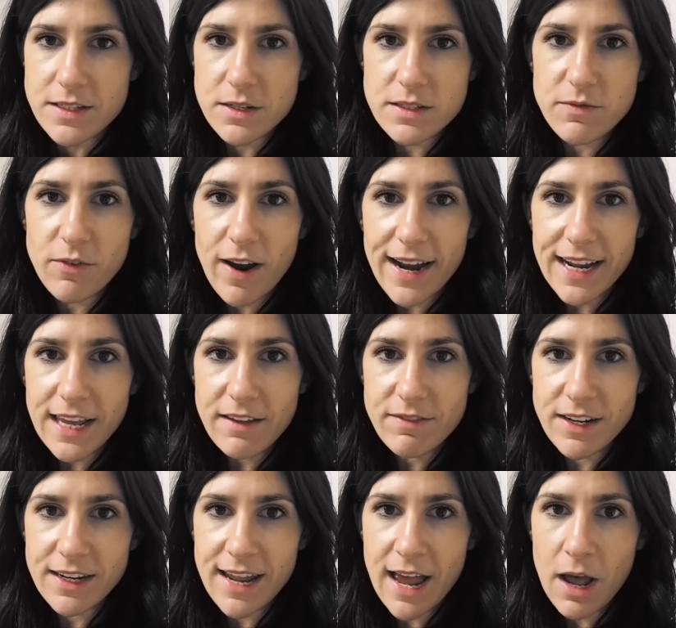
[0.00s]
So it's Friday
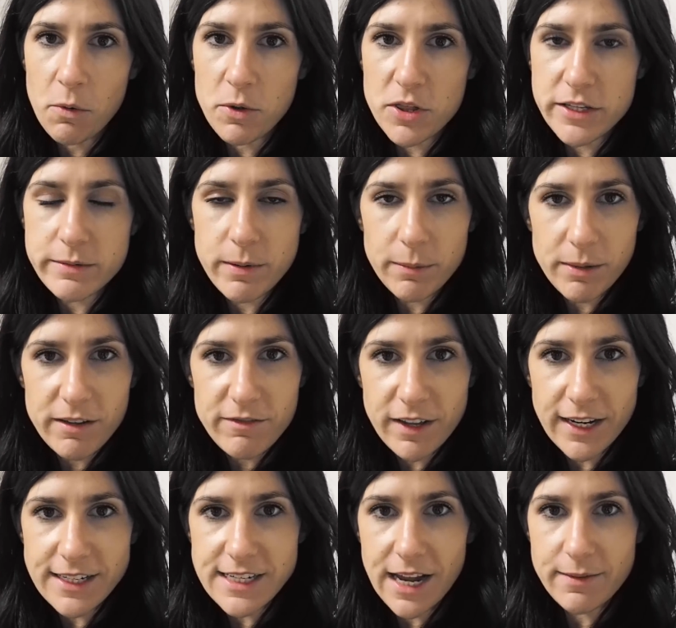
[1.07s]
evening now, which is probably a
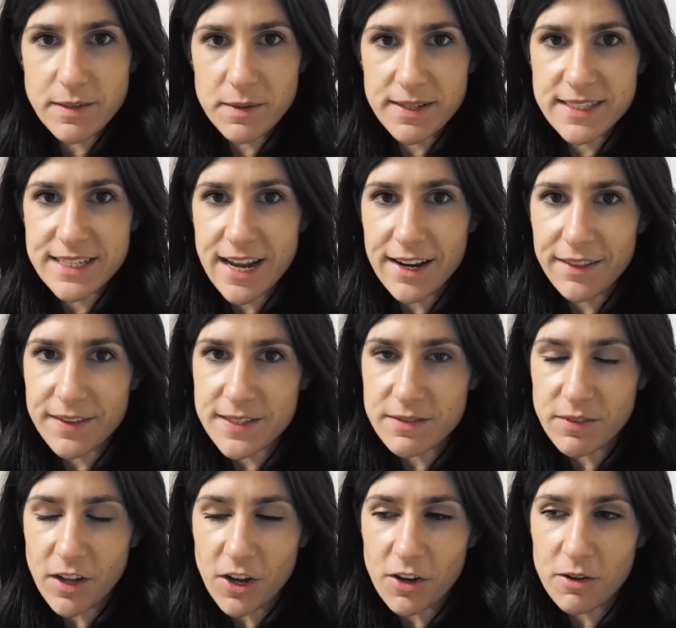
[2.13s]
funny time to be starting this
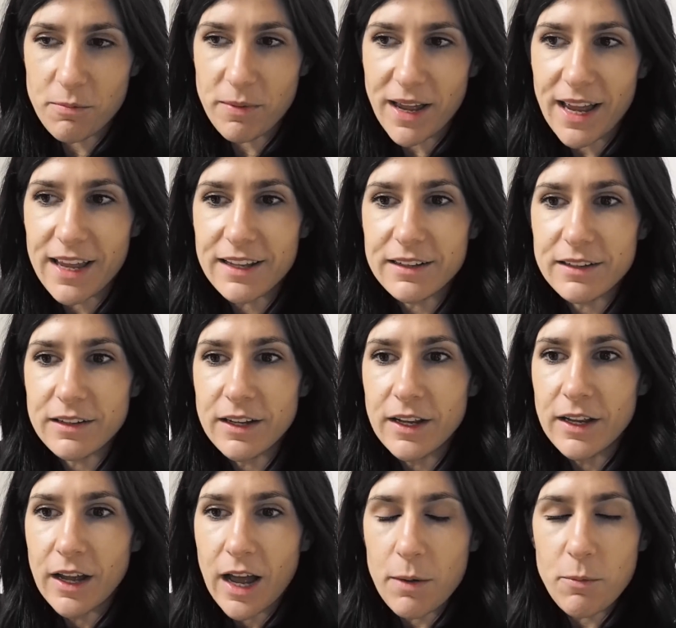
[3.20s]
vlog, but
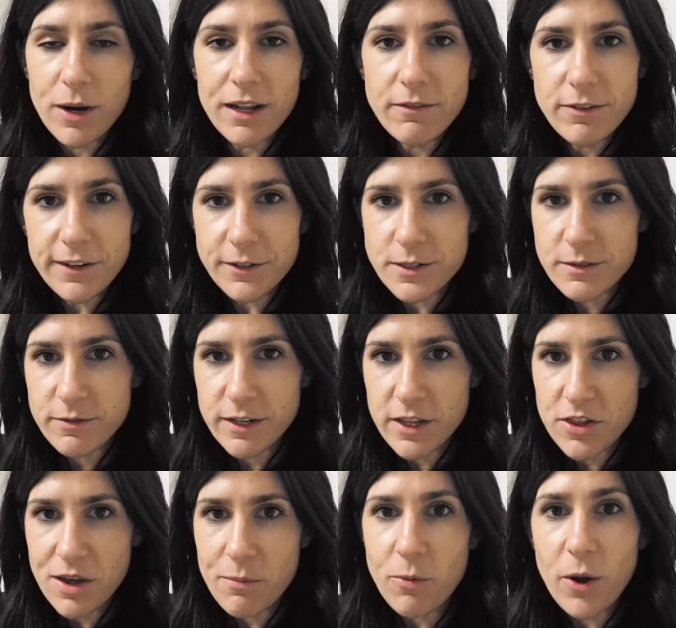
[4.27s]
I'm waiting for Luke to
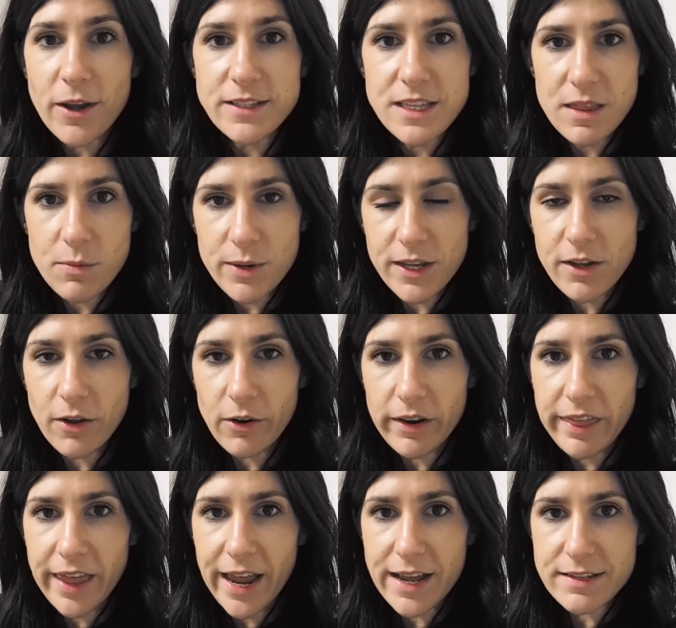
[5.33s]
finish up work so that we can go to
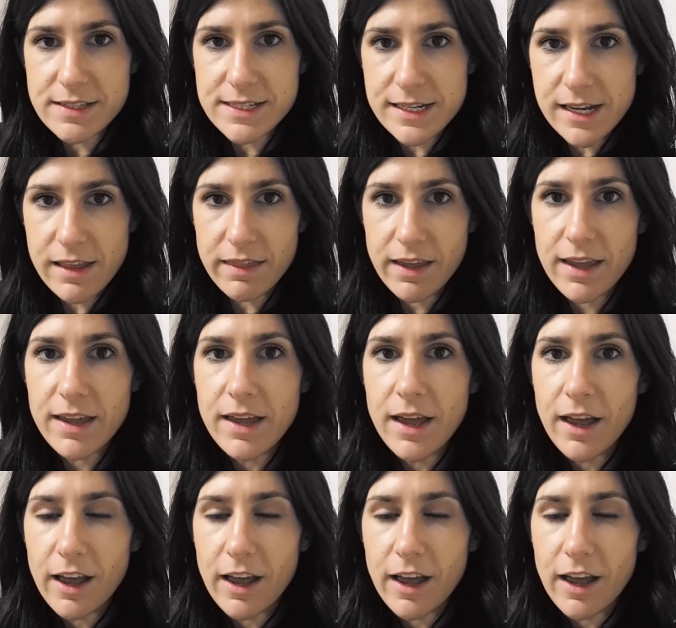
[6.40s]
the house together.